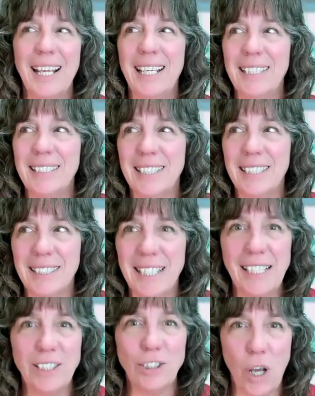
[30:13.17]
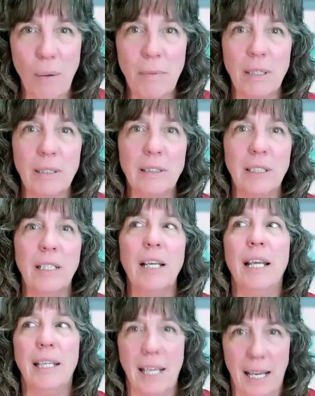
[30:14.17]
Is this day somber?
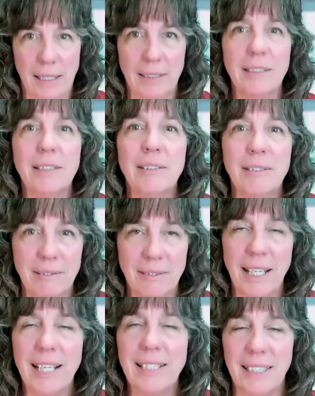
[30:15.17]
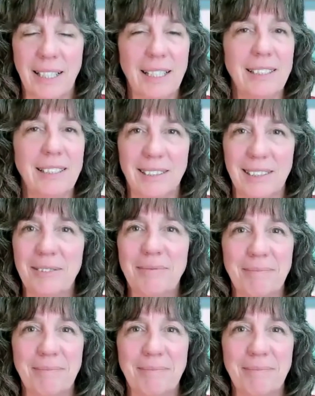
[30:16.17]
Yes, yes, it is.